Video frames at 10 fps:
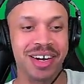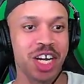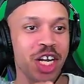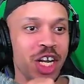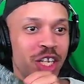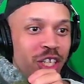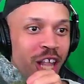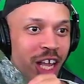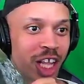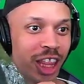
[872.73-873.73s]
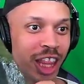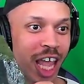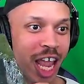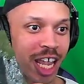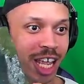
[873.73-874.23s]
It's like a
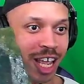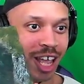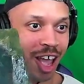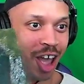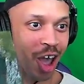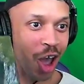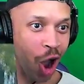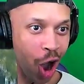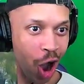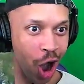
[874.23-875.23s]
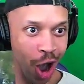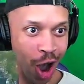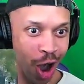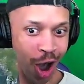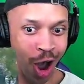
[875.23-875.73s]
lake. Ah!